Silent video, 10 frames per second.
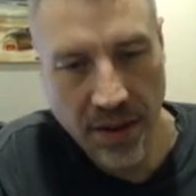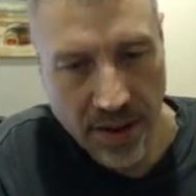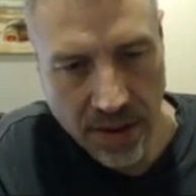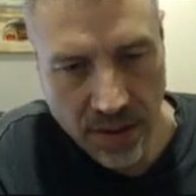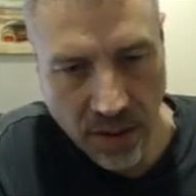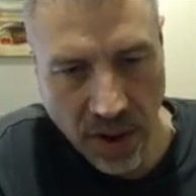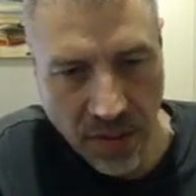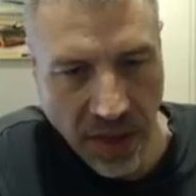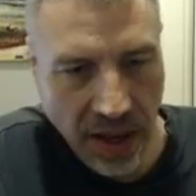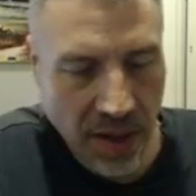is what I'm
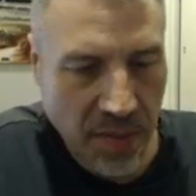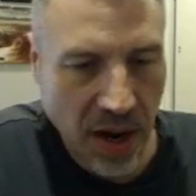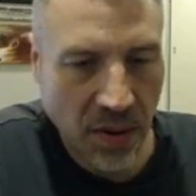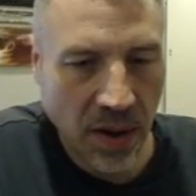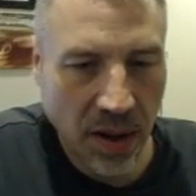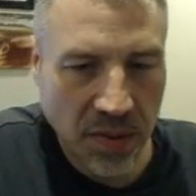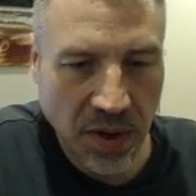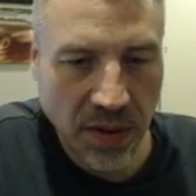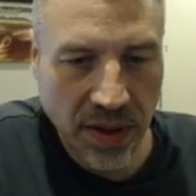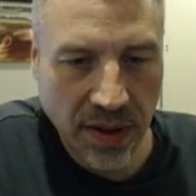thinking about while I'm
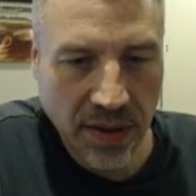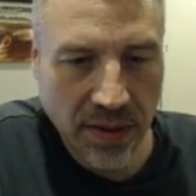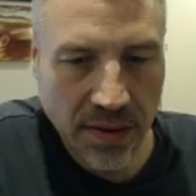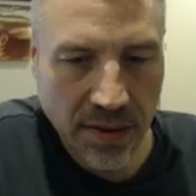doing this.